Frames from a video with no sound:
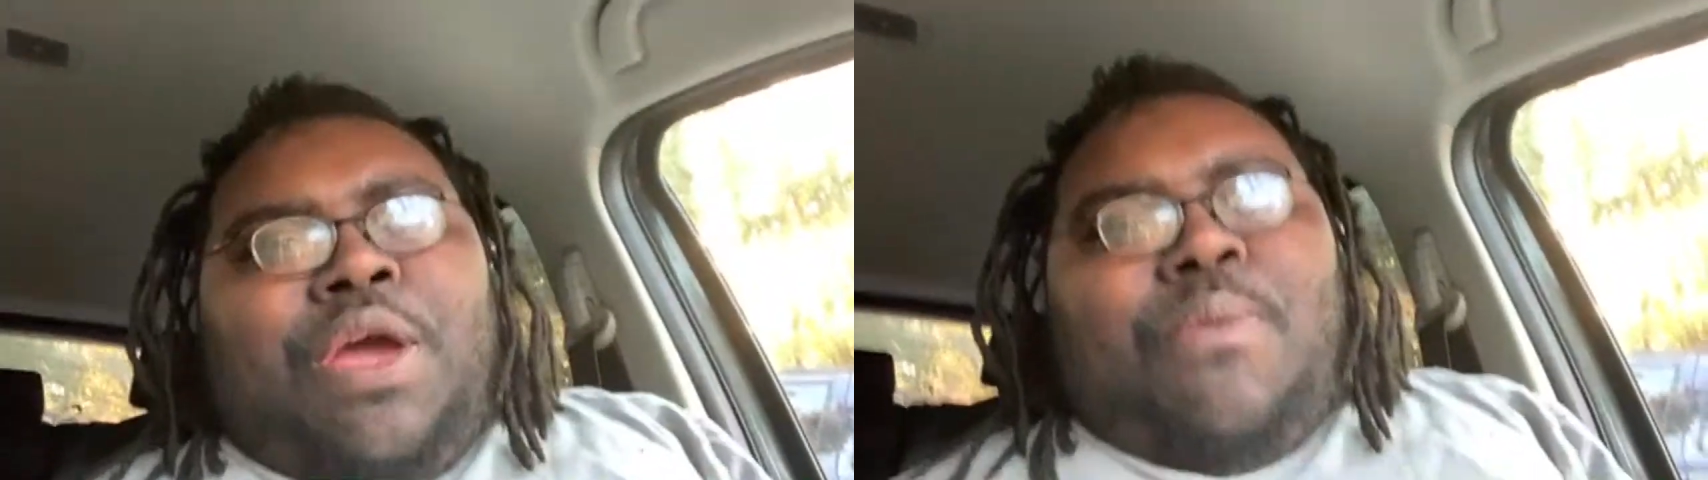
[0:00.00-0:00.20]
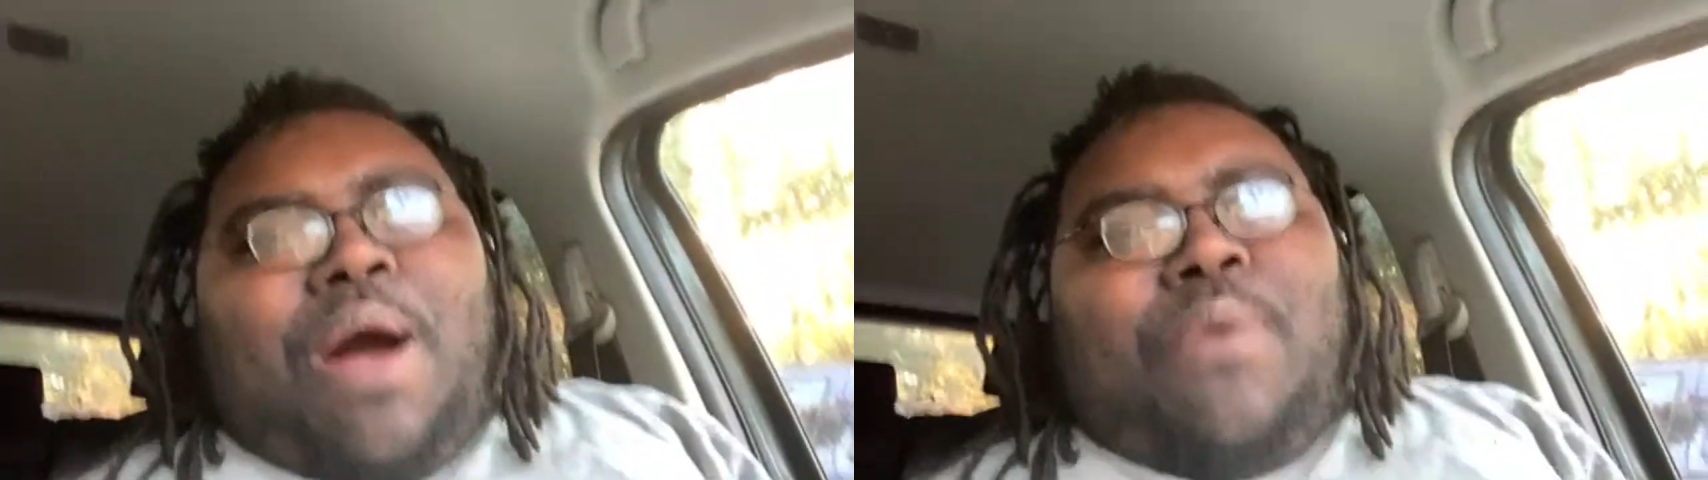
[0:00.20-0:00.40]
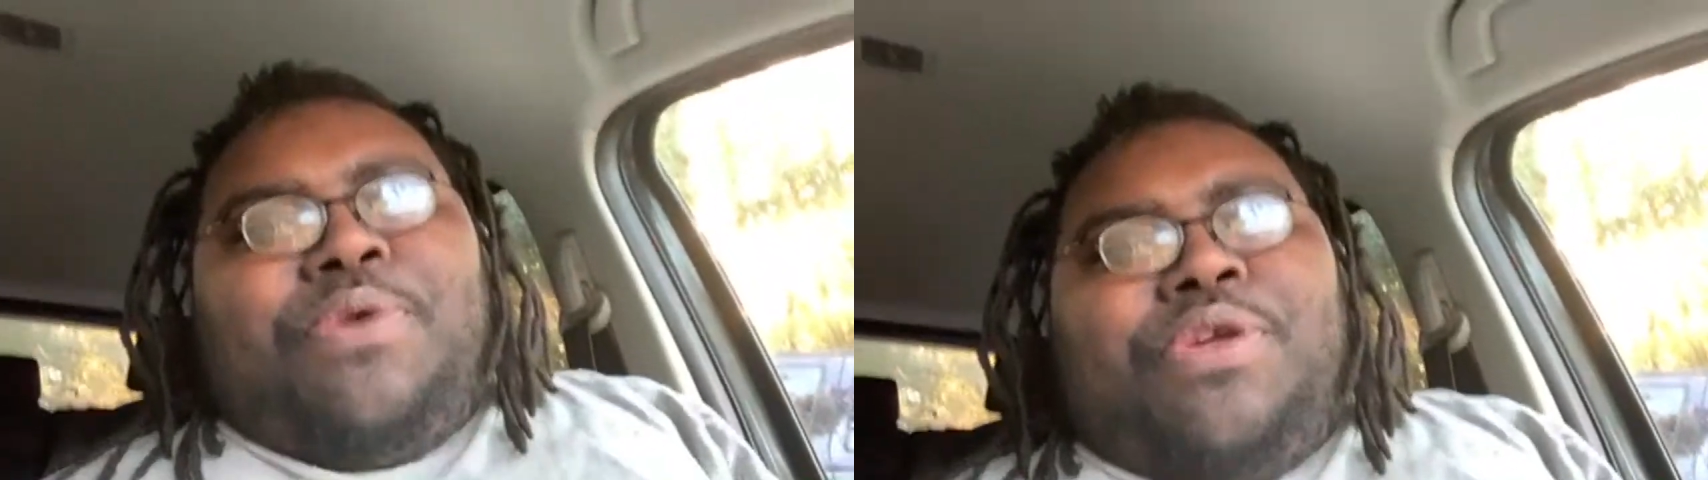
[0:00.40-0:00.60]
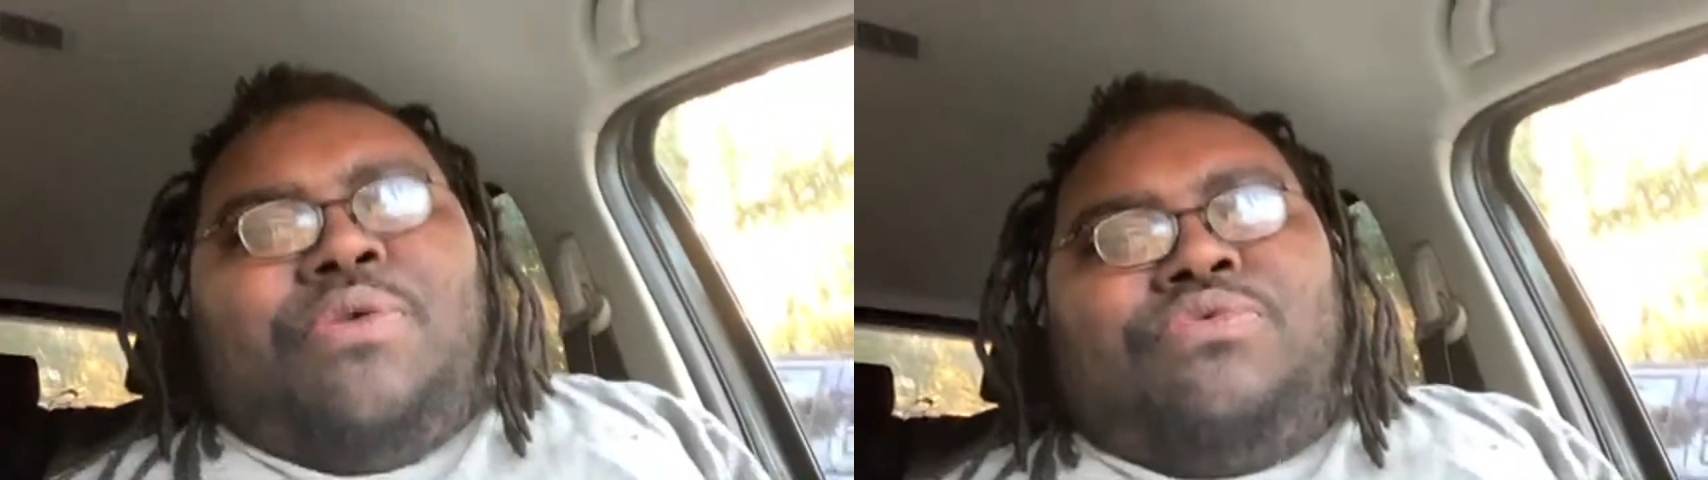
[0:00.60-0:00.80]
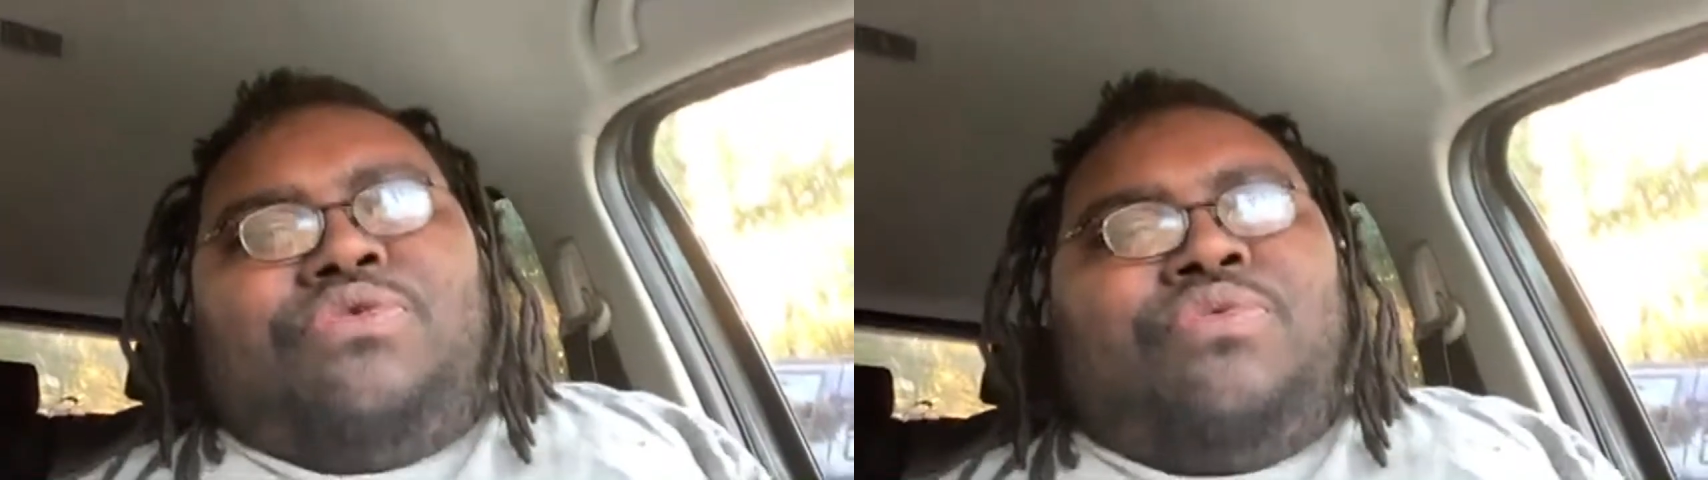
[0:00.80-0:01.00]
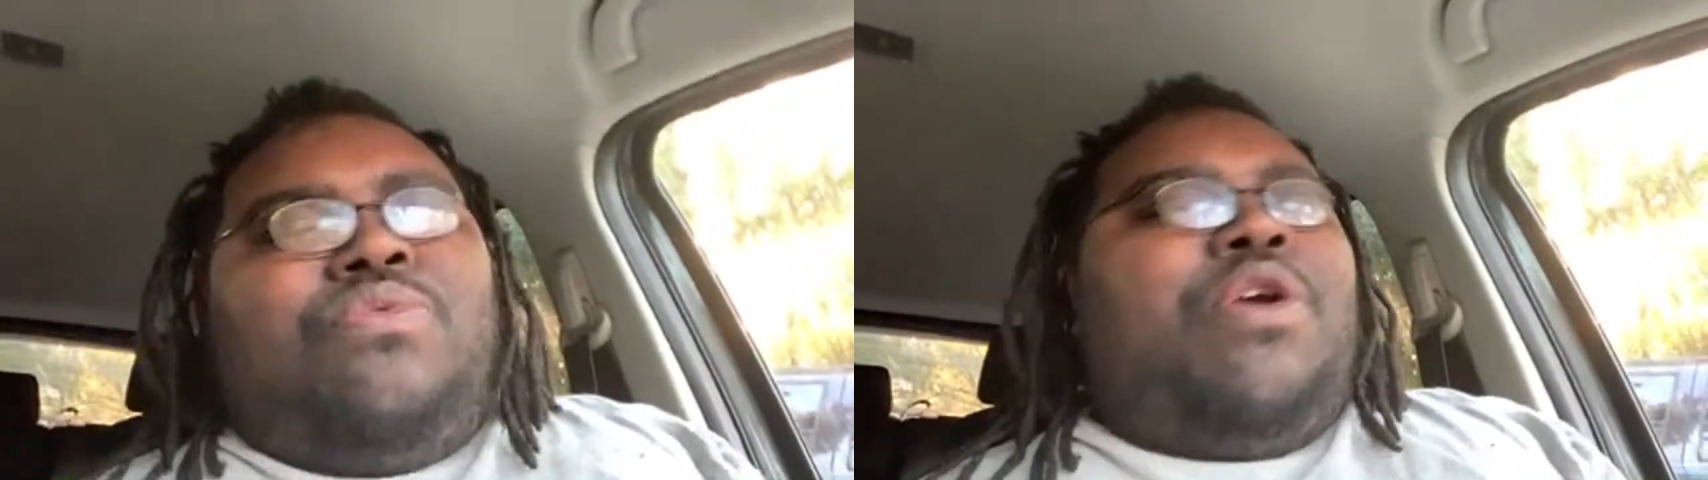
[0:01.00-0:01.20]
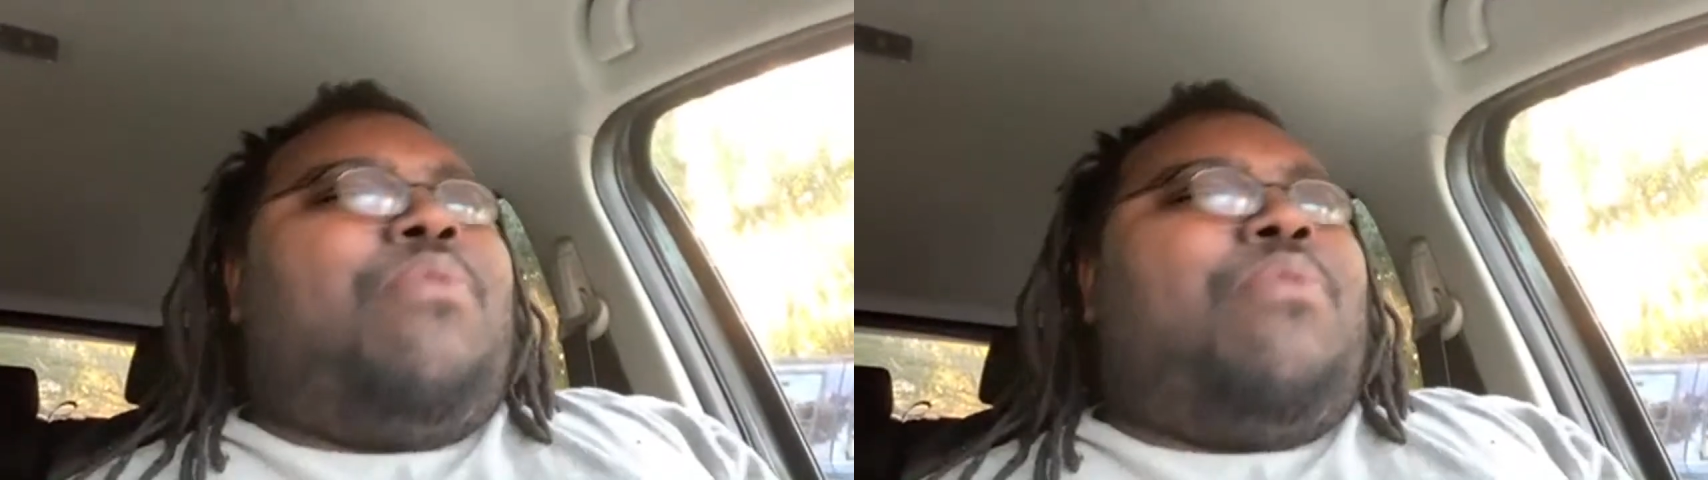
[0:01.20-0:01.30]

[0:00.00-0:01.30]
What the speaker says: and why we don't do,